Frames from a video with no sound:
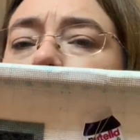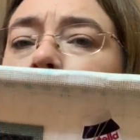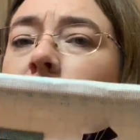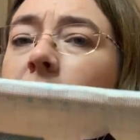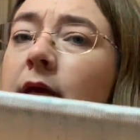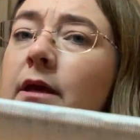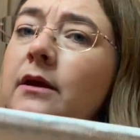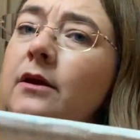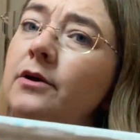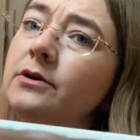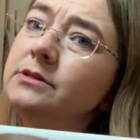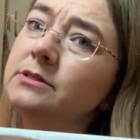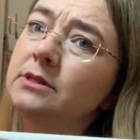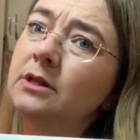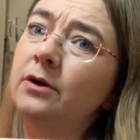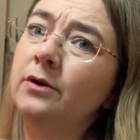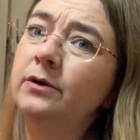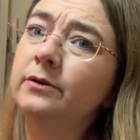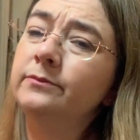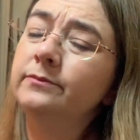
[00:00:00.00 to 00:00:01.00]
it goes
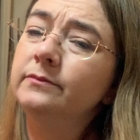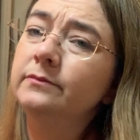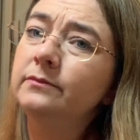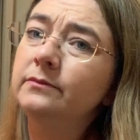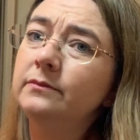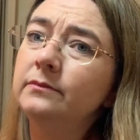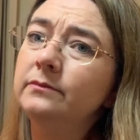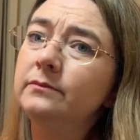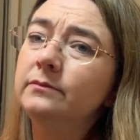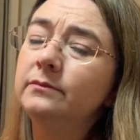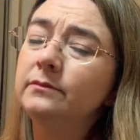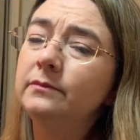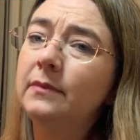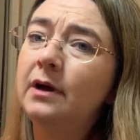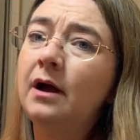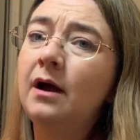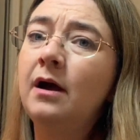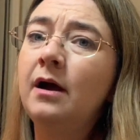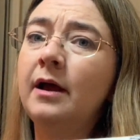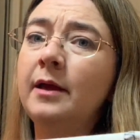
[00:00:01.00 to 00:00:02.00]
slow.
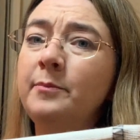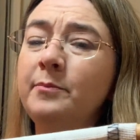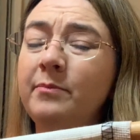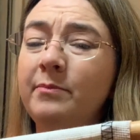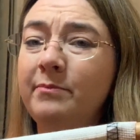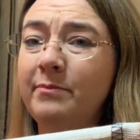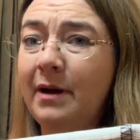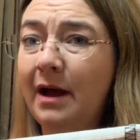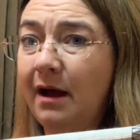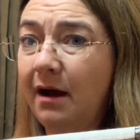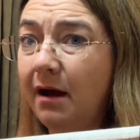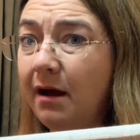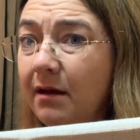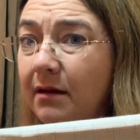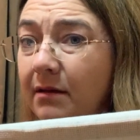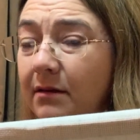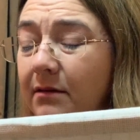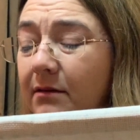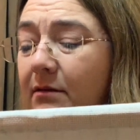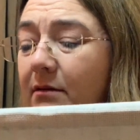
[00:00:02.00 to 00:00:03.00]
I
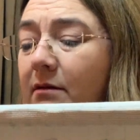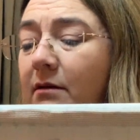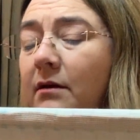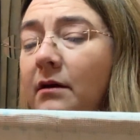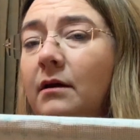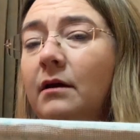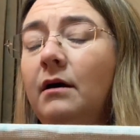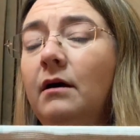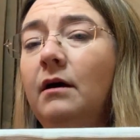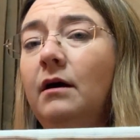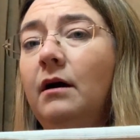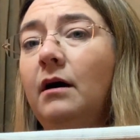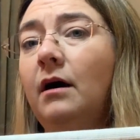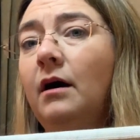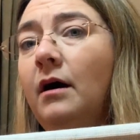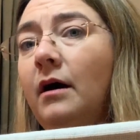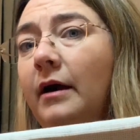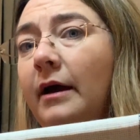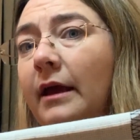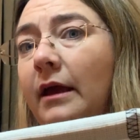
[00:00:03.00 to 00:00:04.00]
park.
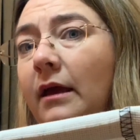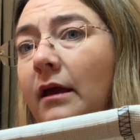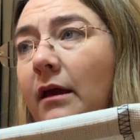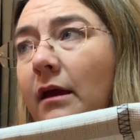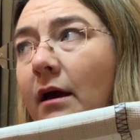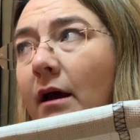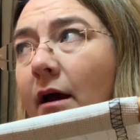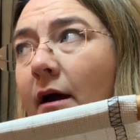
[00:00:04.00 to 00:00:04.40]
I